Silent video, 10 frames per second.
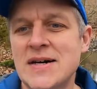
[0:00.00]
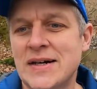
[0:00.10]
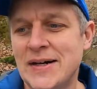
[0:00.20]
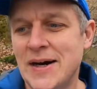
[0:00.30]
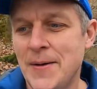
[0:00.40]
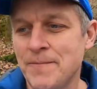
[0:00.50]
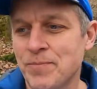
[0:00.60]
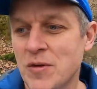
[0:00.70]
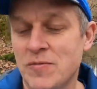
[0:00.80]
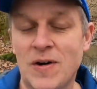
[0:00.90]

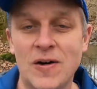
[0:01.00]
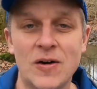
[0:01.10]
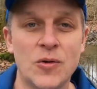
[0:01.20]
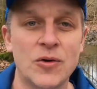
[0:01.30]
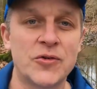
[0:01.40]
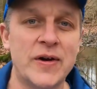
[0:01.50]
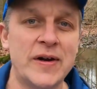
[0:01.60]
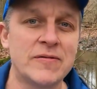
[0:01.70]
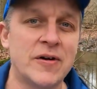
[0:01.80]
far lower training